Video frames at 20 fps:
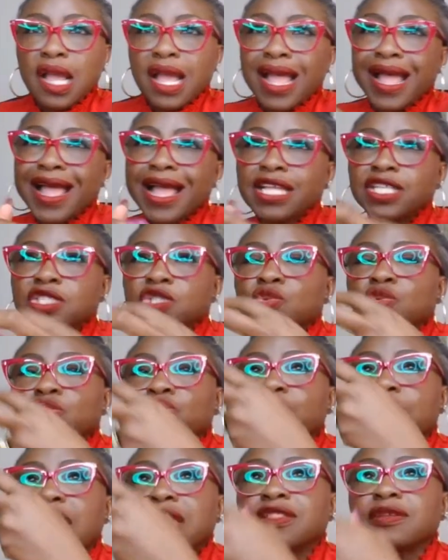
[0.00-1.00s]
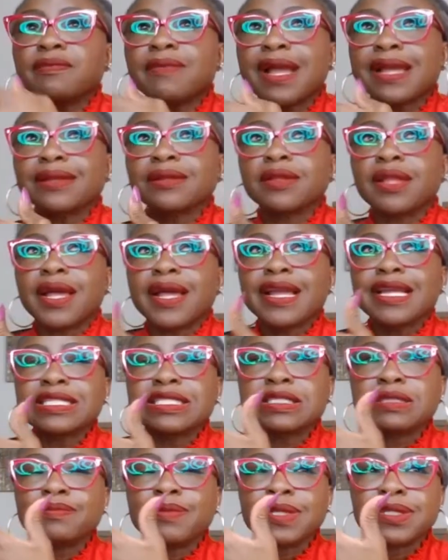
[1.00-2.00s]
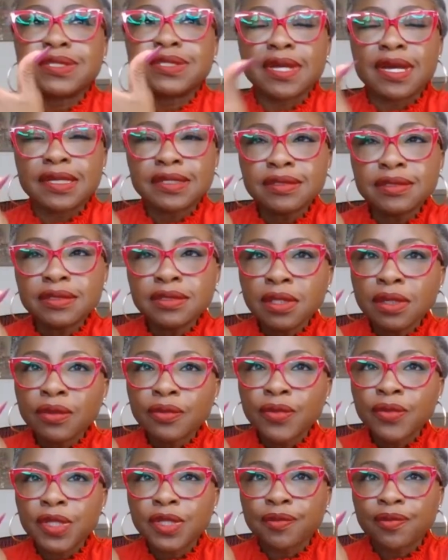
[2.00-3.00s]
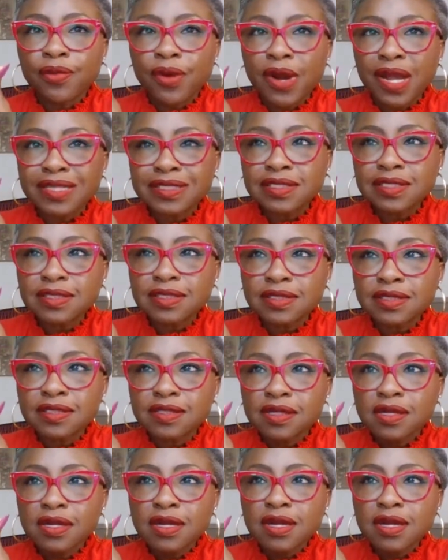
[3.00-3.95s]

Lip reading: I just would rather my clients be done with the process